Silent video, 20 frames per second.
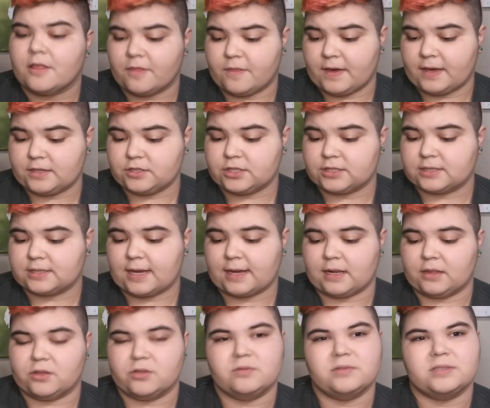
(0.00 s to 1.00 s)
They just kind
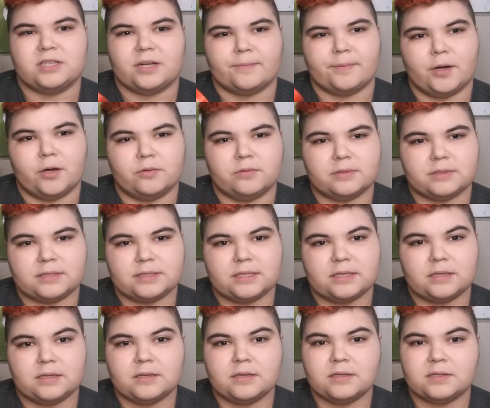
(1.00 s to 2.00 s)
of lose their
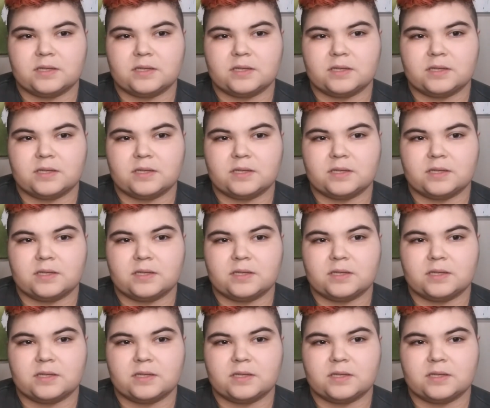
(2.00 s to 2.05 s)
potency.